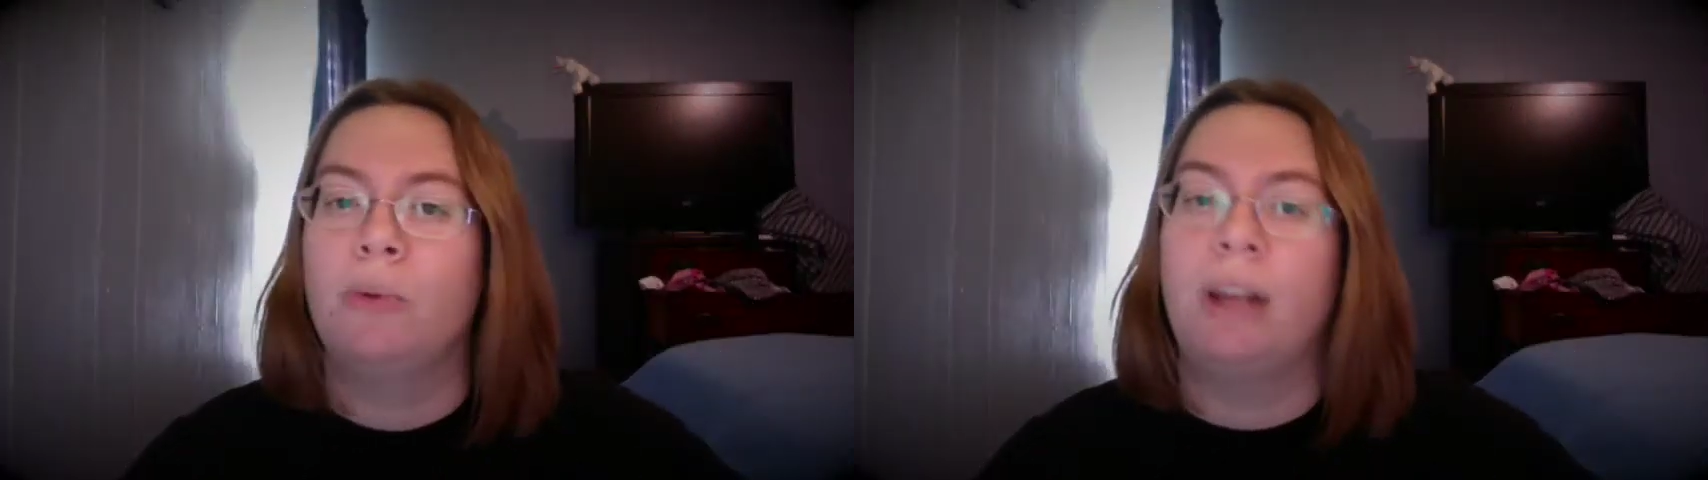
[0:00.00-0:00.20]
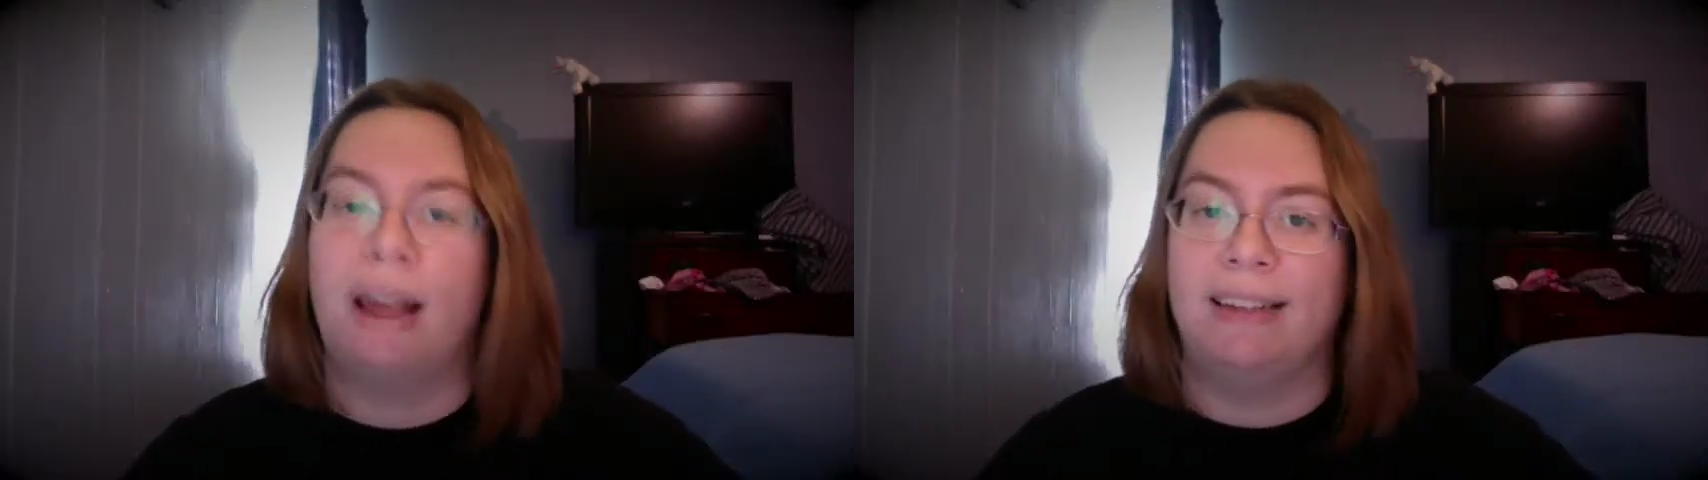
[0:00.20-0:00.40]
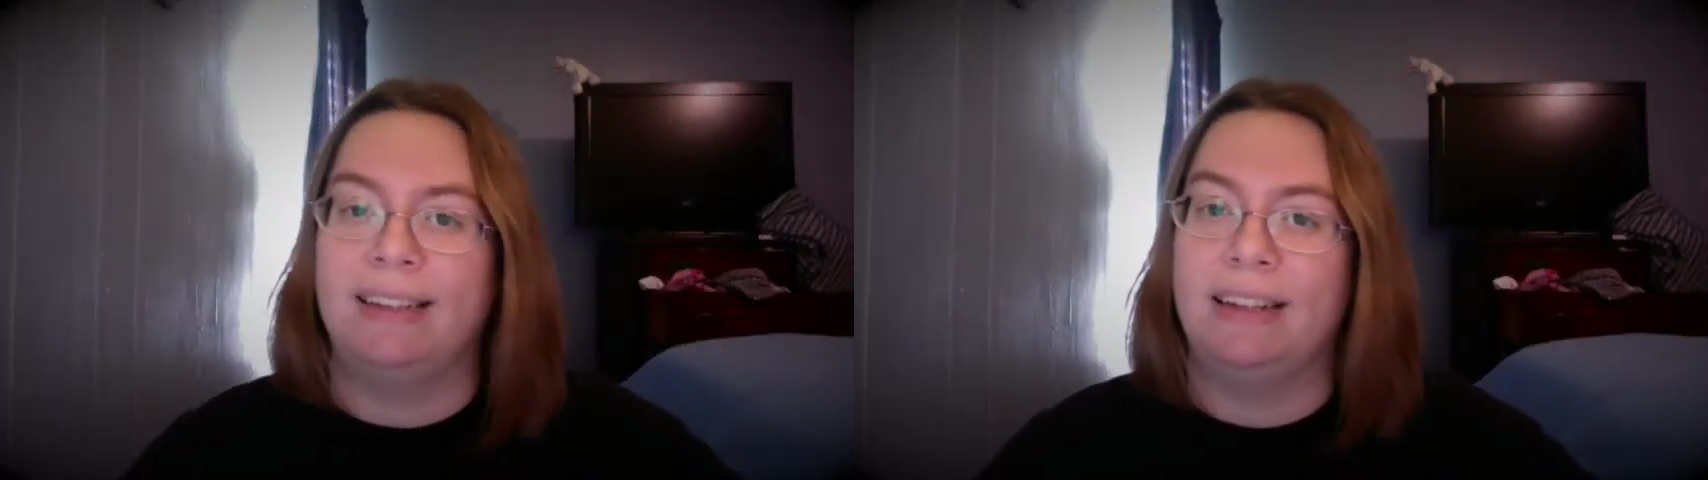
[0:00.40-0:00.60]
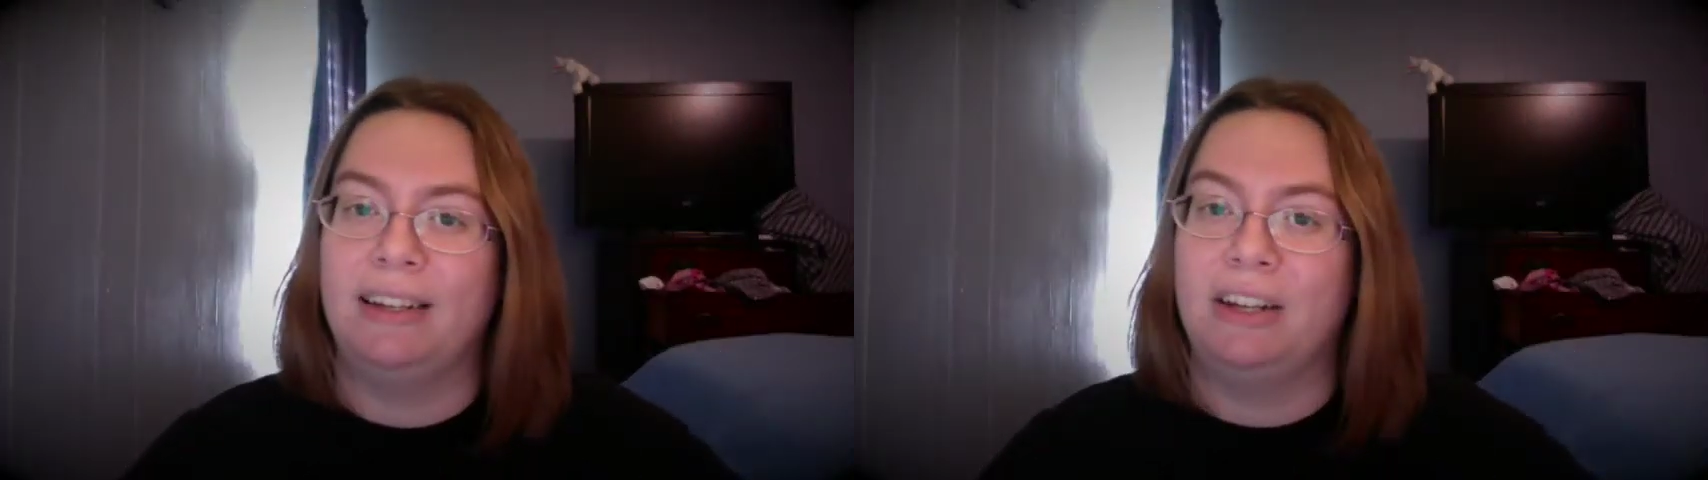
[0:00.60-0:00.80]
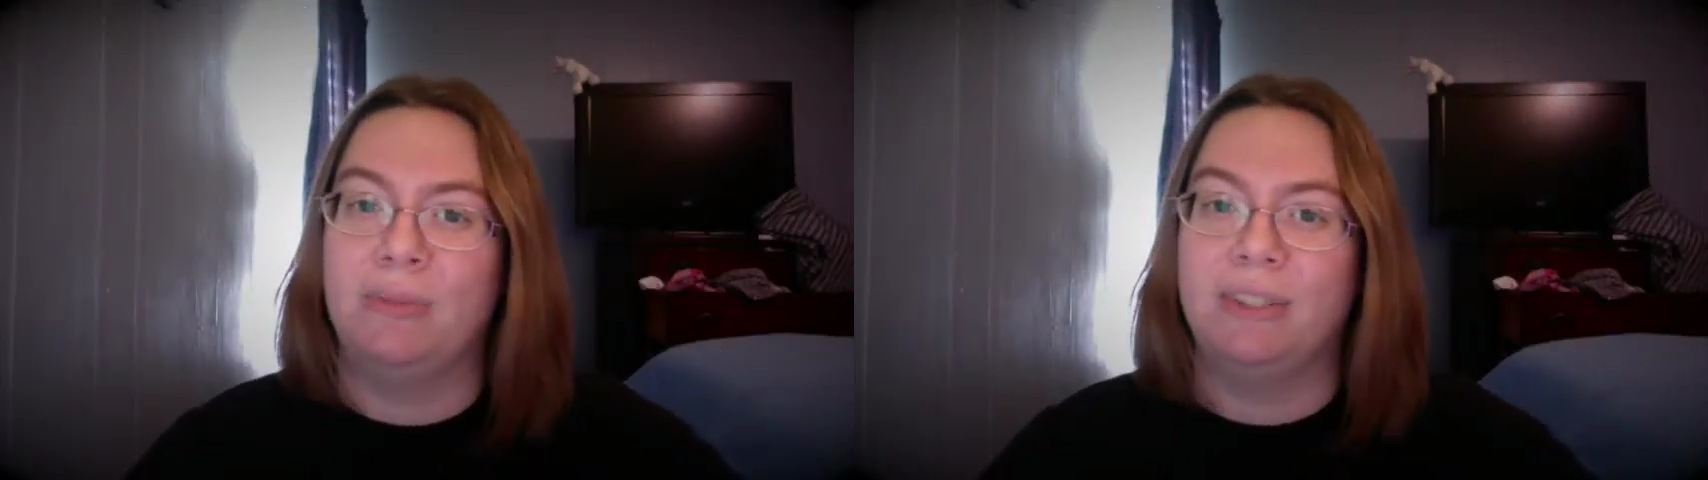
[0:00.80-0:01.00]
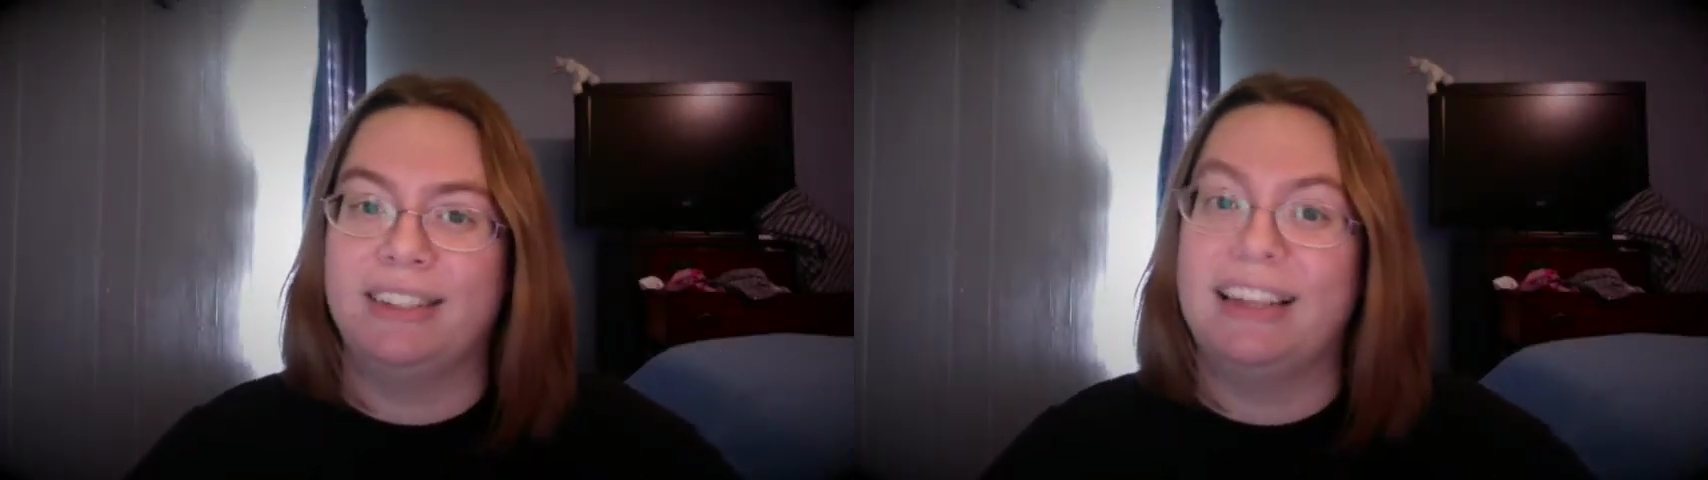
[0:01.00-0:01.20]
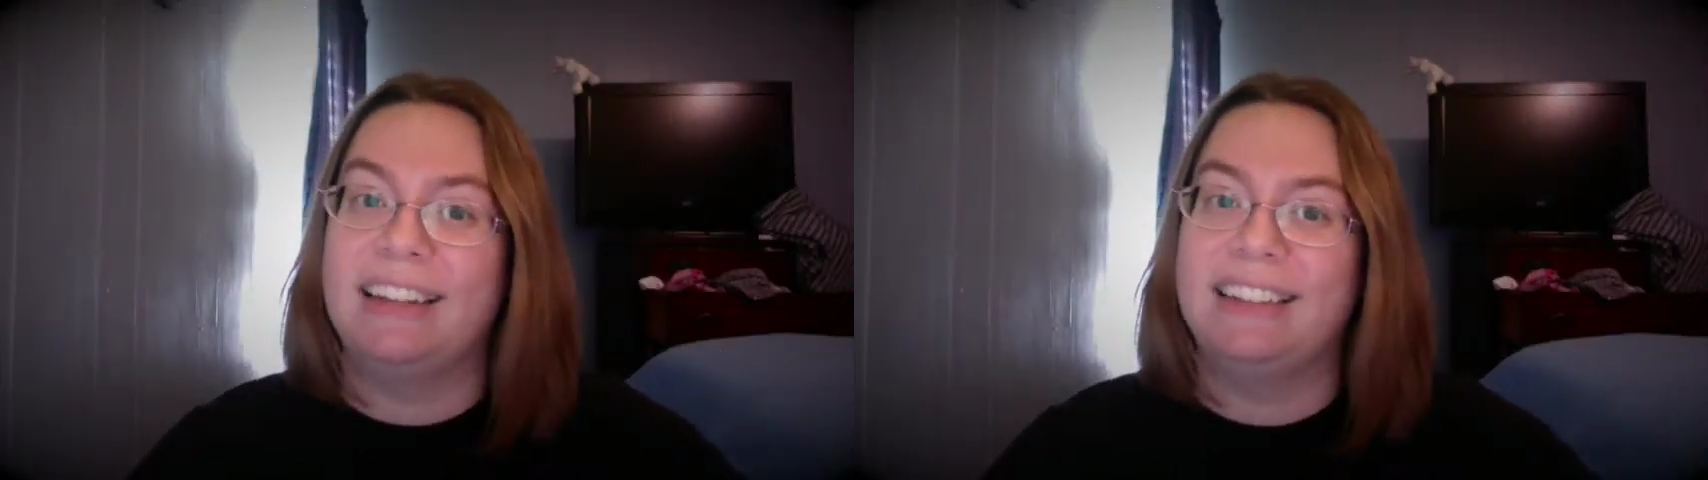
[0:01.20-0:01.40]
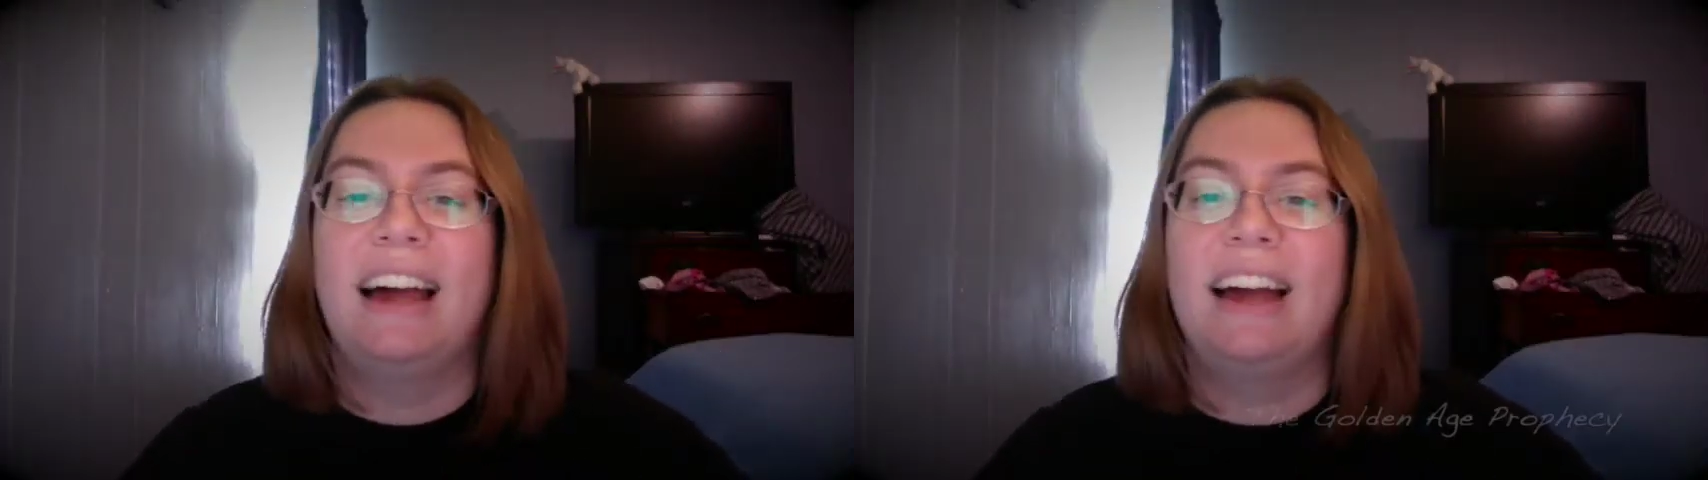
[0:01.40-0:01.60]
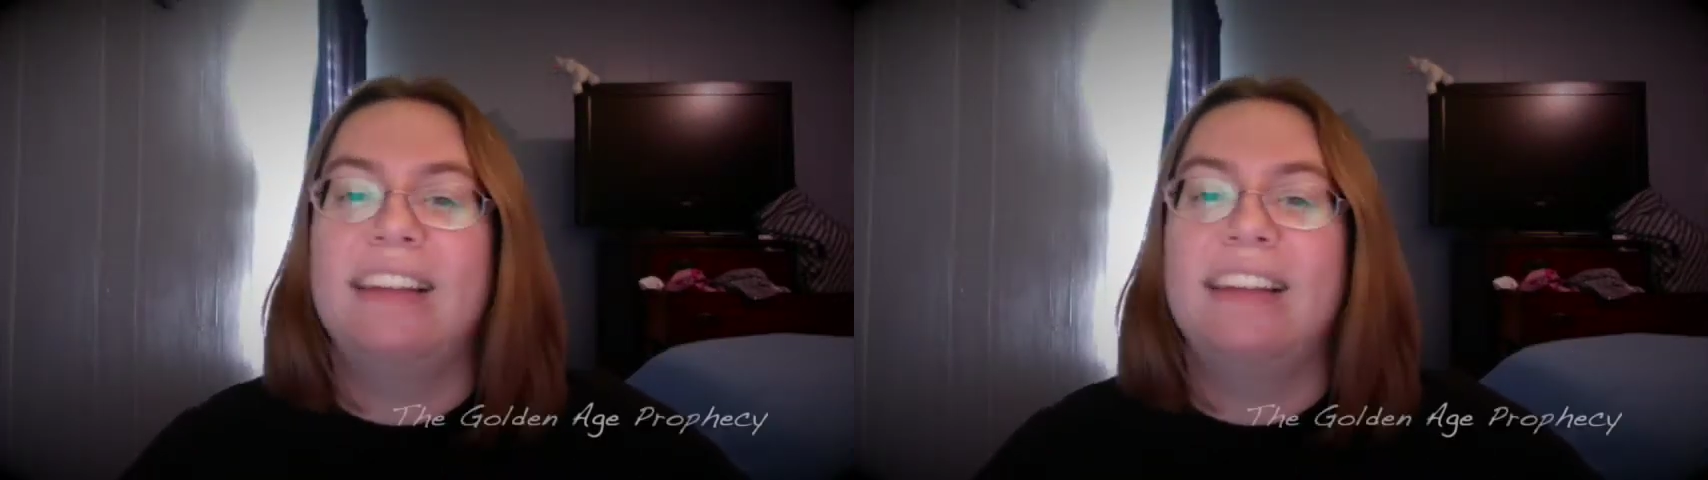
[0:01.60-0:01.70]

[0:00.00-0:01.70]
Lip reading: when Aslan comes in sight.